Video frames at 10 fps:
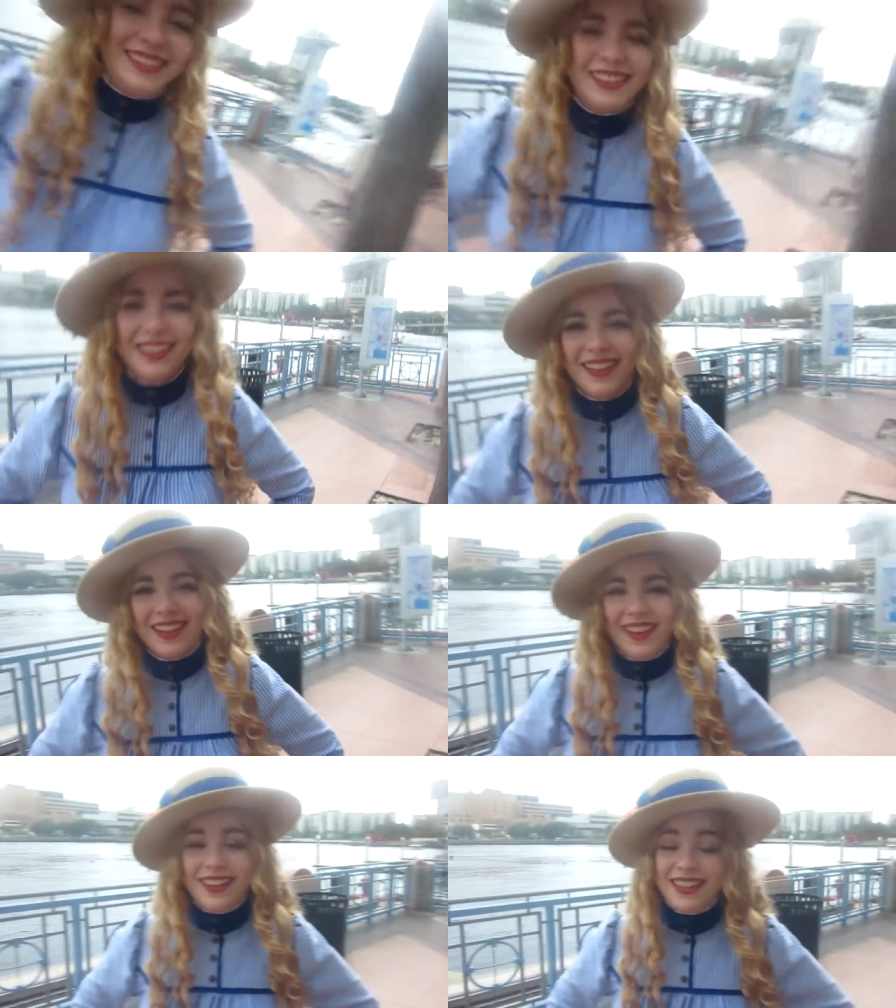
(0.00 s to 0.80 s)
but I think
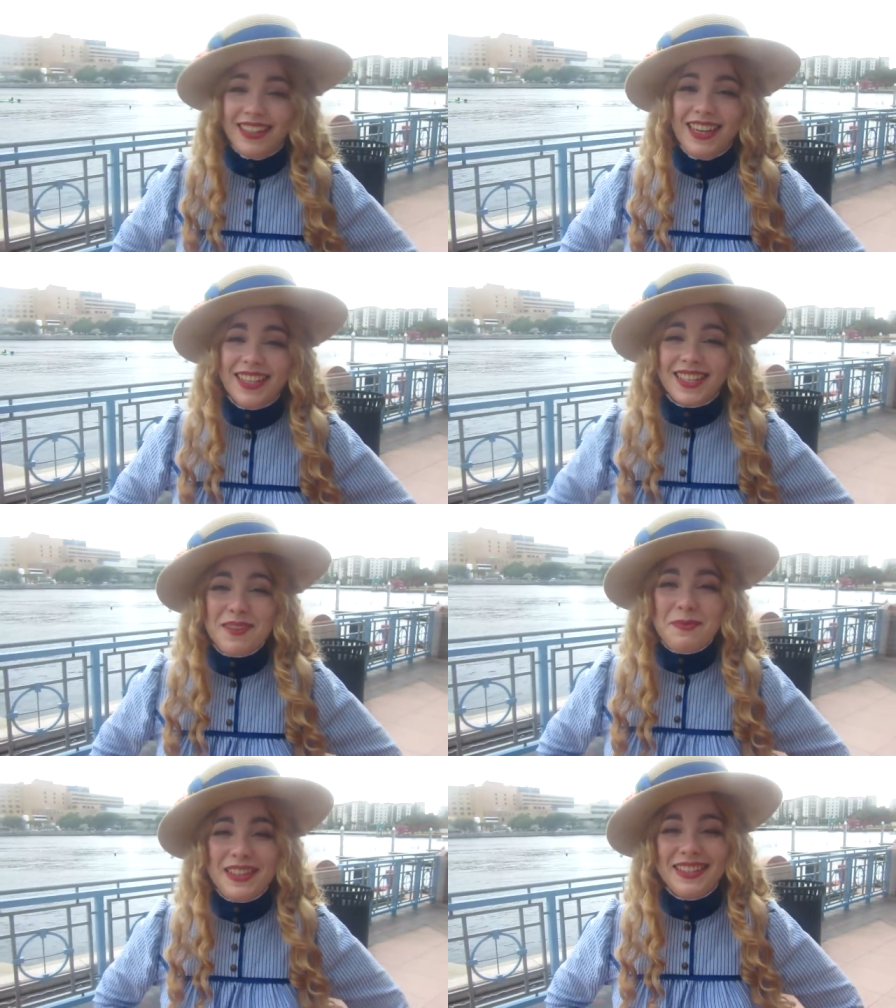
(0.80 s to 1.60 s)
that's... It's good.
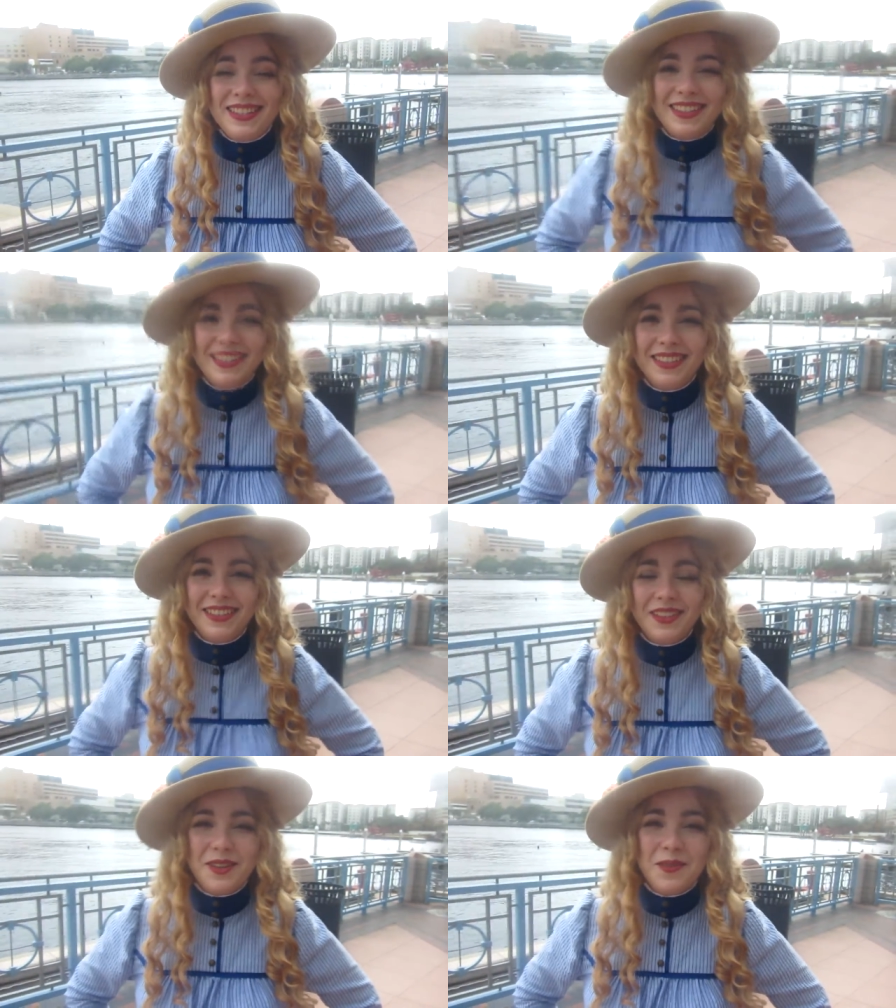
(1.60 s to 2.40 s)
Oh no, that's
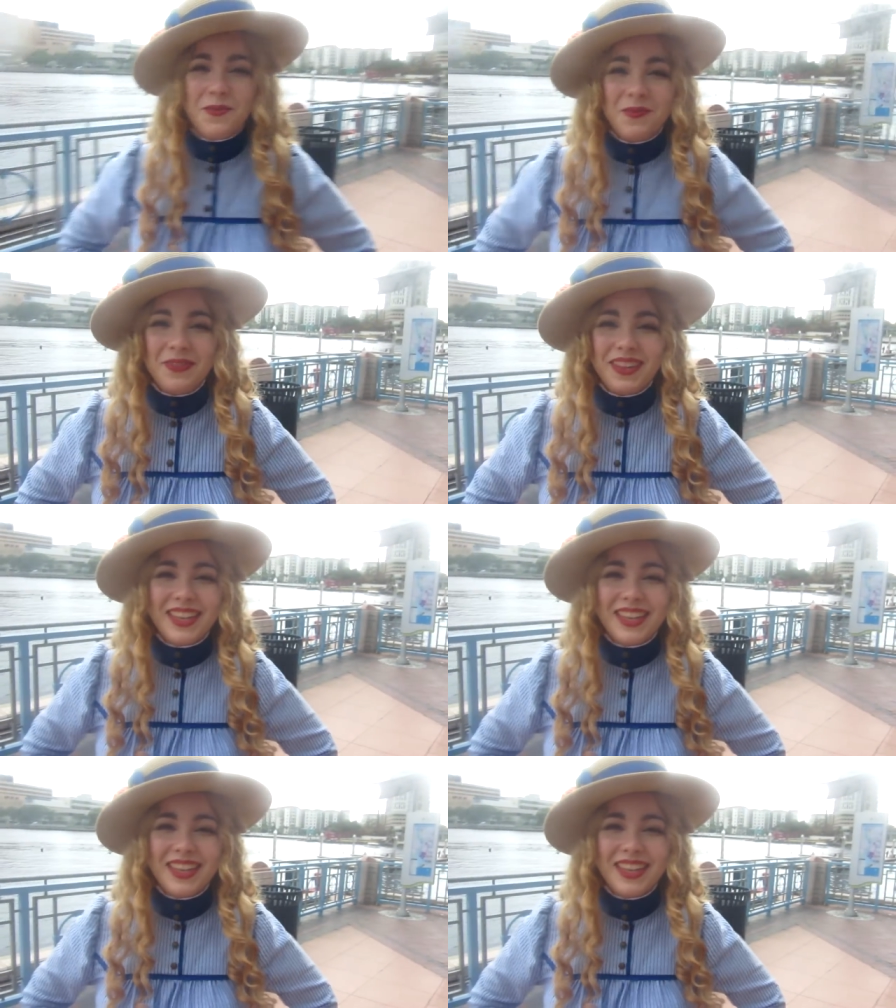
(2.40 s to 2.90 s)
still pretty bad.